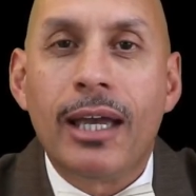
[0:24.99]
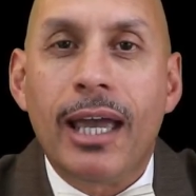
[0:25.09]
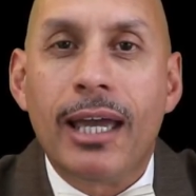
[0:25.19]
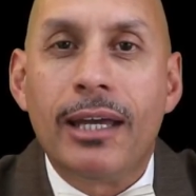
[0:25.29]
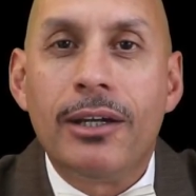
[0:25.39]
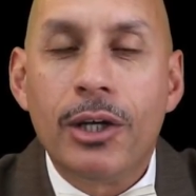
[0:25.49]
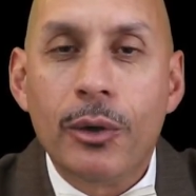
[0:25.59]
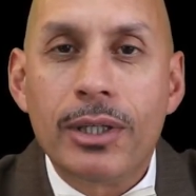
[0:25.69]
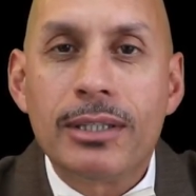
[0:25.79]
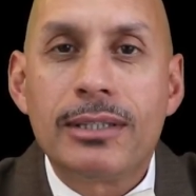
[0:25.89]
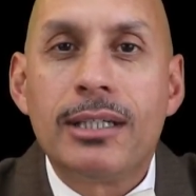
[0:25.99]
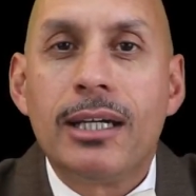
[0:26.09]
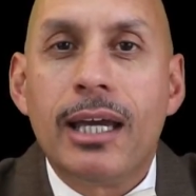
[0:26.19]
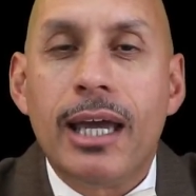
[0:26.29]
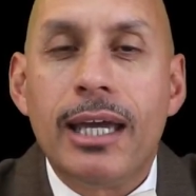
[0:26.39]
and notice
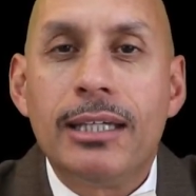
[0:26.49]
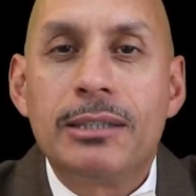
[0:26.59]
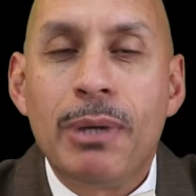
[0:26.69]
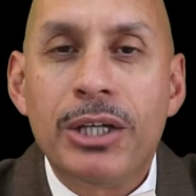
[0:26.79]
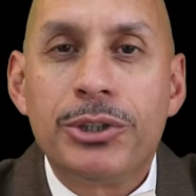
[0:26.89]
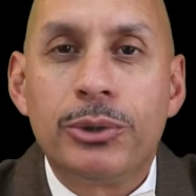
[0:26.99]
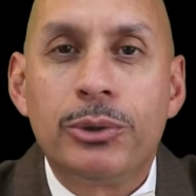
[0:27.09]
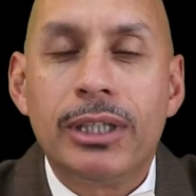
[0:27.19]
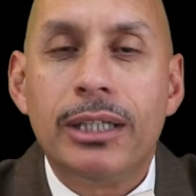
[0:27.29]
a special